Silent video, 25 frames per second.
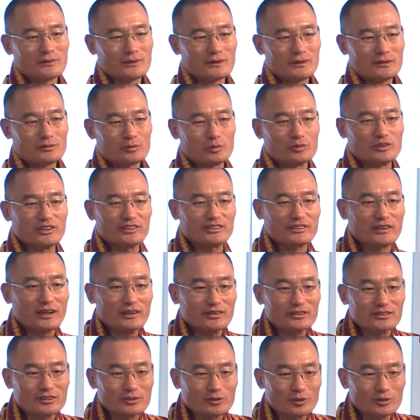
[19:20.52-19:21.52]
to
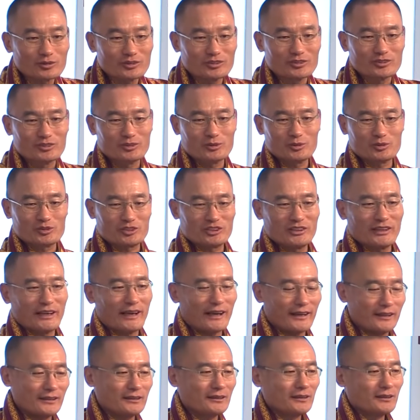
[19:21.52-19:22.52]
discuss the Constitution,
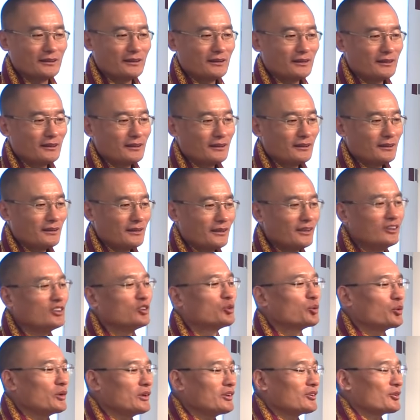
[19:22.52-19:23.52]
and in
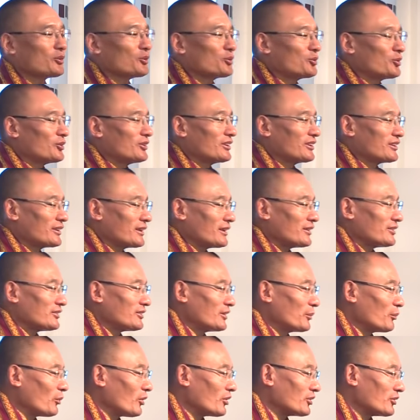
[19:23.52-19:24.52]
doing so to discuss
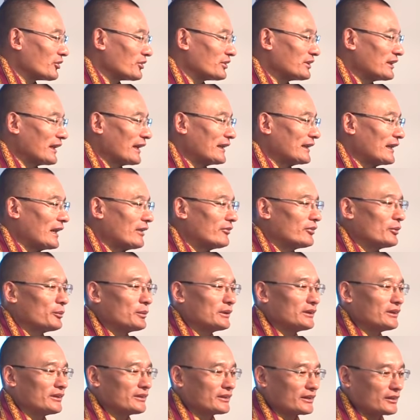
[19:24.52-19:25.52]
democracy. And
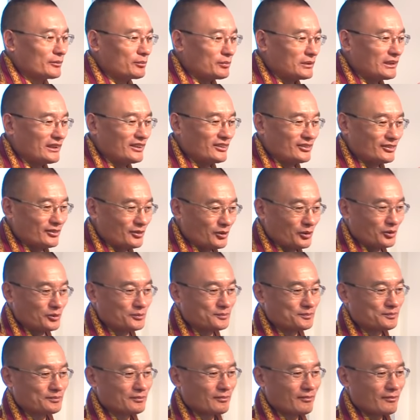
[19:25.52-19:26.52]
everybody said, please, no.
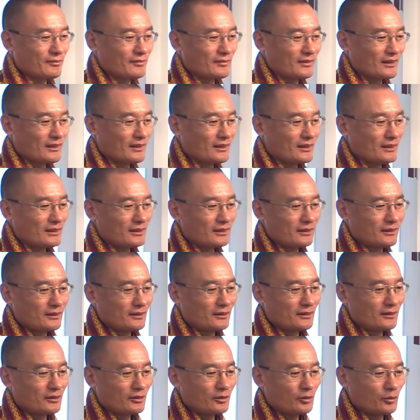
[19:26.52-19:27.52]

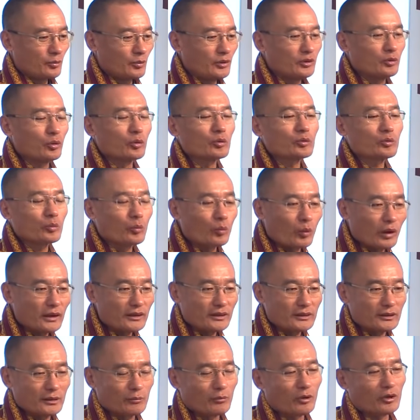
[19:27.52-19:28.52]
We don't
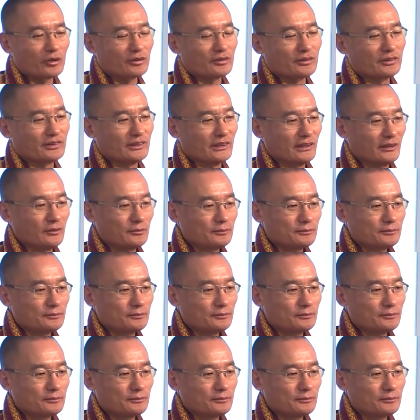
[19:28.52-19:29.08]
want democracy.